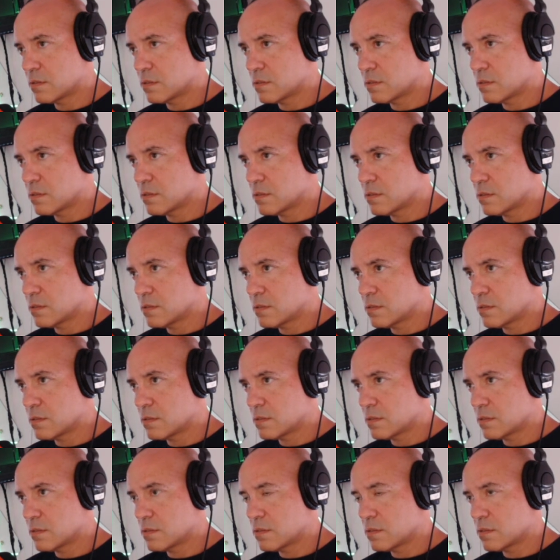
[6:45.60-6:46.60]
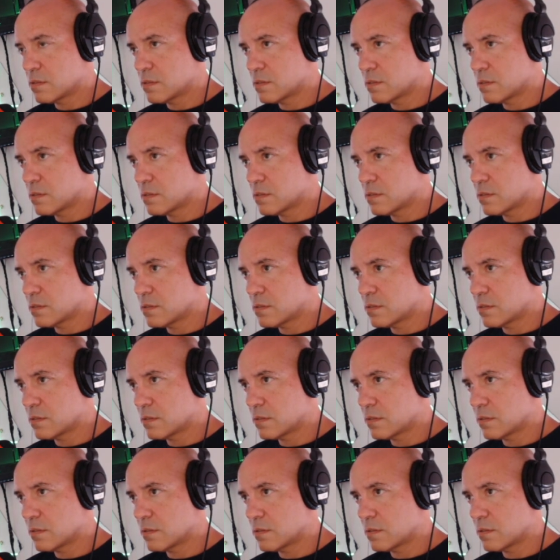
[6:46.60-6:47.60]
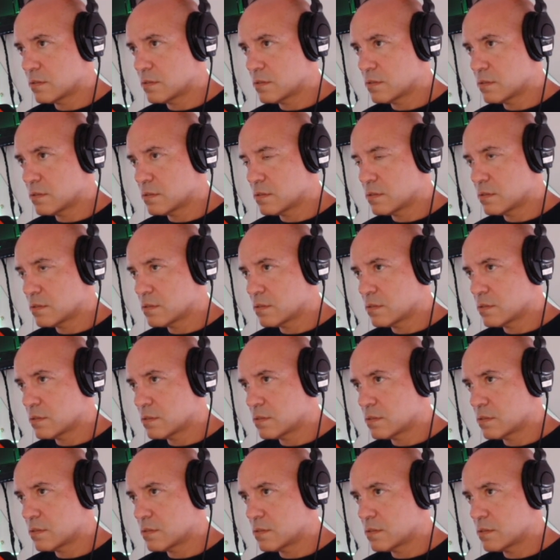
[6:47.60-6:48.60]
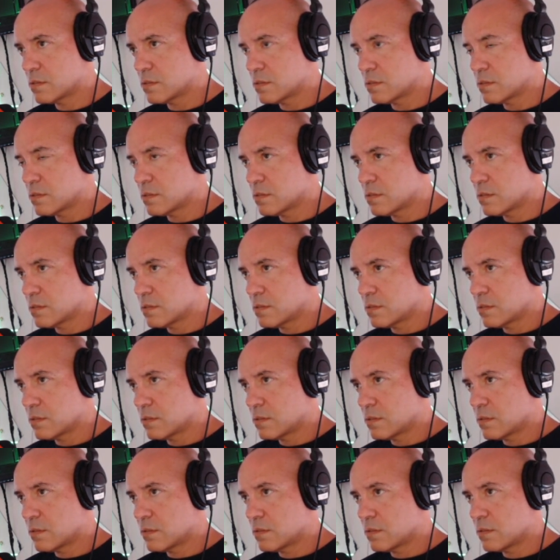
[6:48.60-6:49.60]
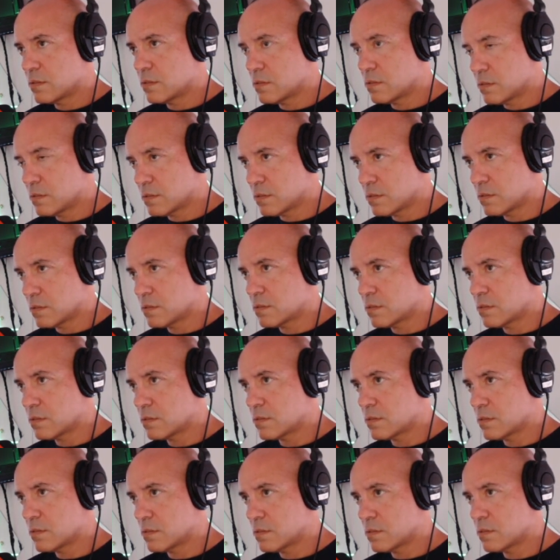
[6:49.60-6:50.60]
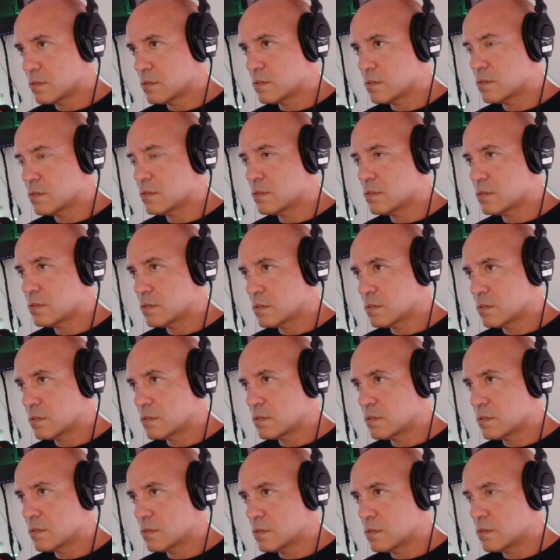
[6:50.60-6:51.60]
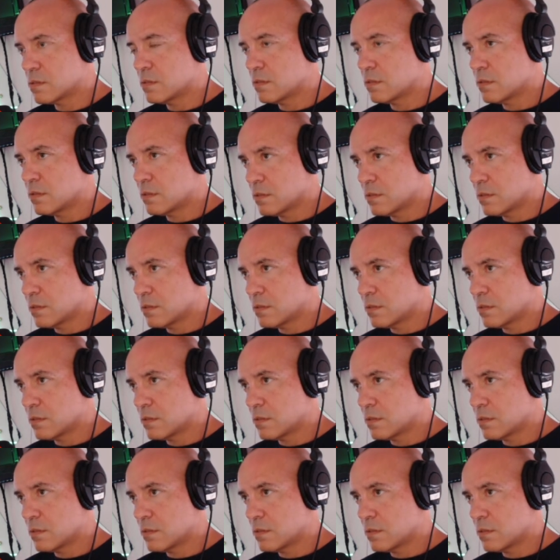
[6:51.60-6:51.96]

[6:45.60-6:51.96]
No words are spoken by the person on screen.